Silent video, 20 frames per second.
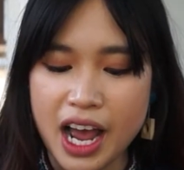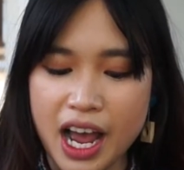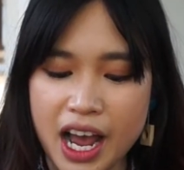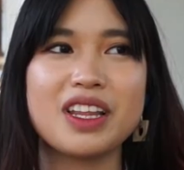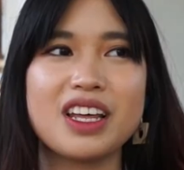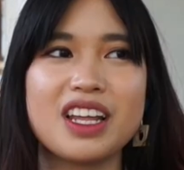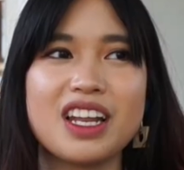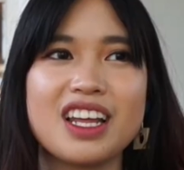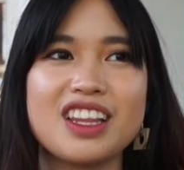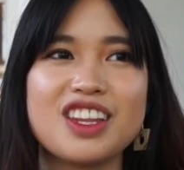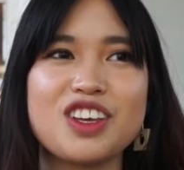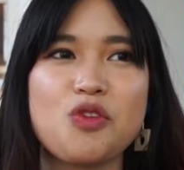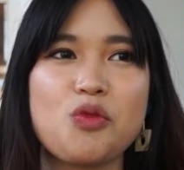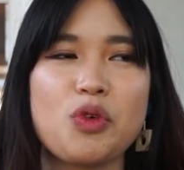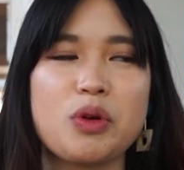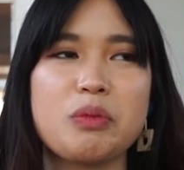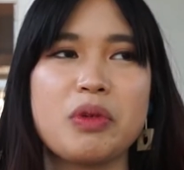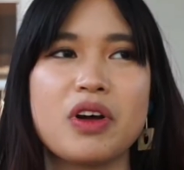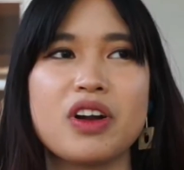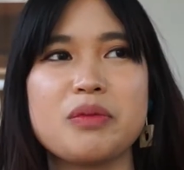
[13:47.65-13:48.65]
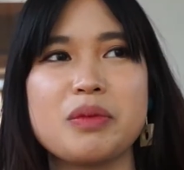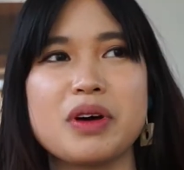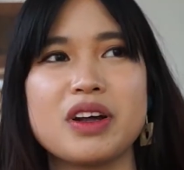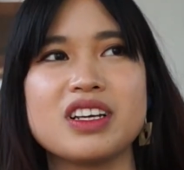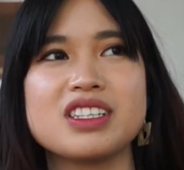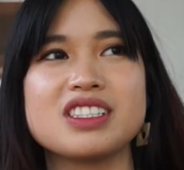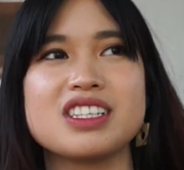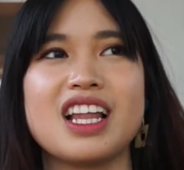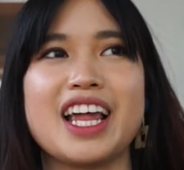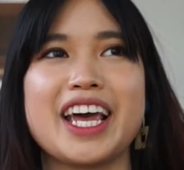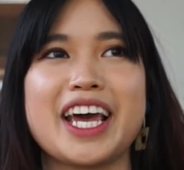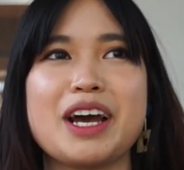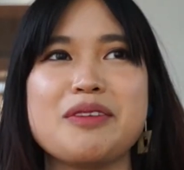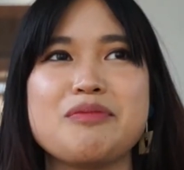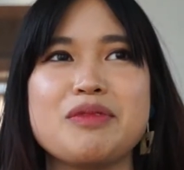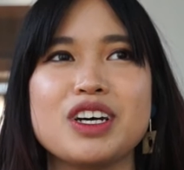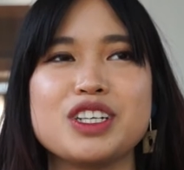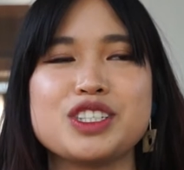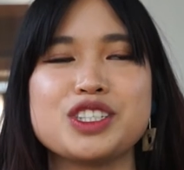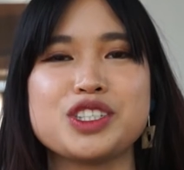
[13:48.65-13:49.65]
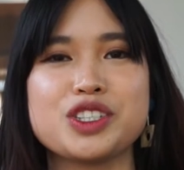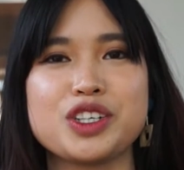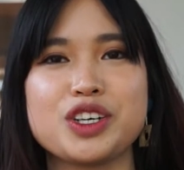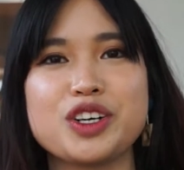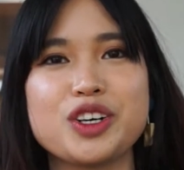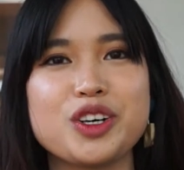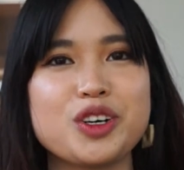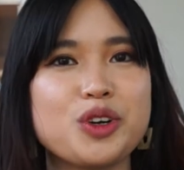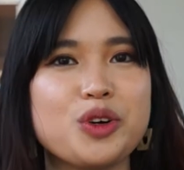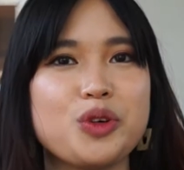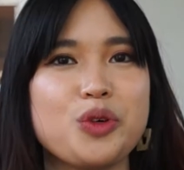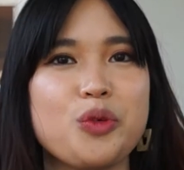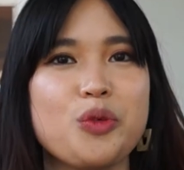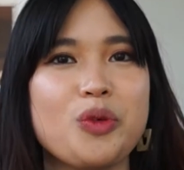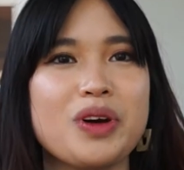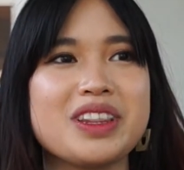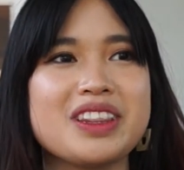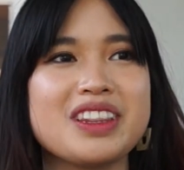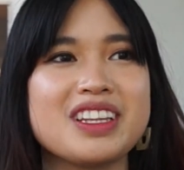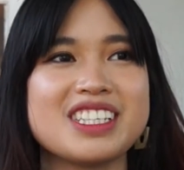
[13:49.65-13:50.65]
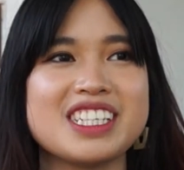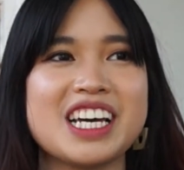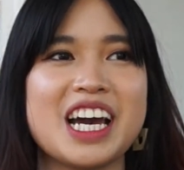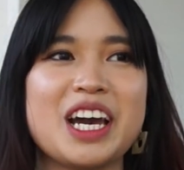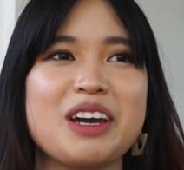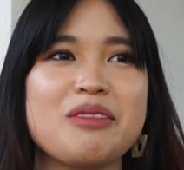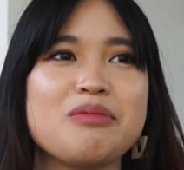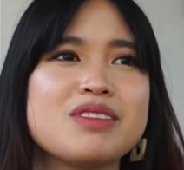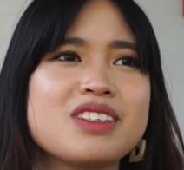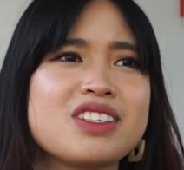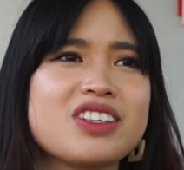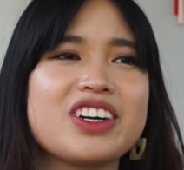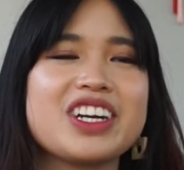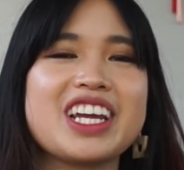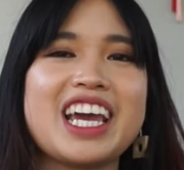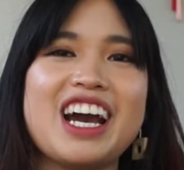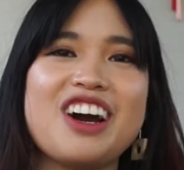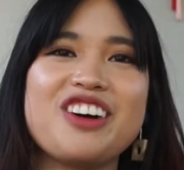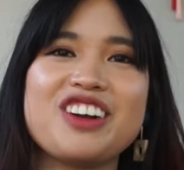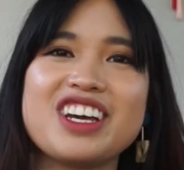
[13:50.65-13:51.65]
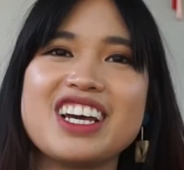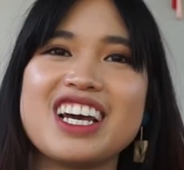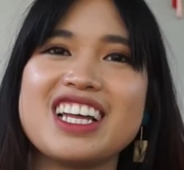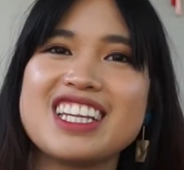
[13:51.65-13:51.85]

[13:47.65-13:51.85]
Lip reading: Then I think one part about it is that, like, I'm not sure when the times start counting.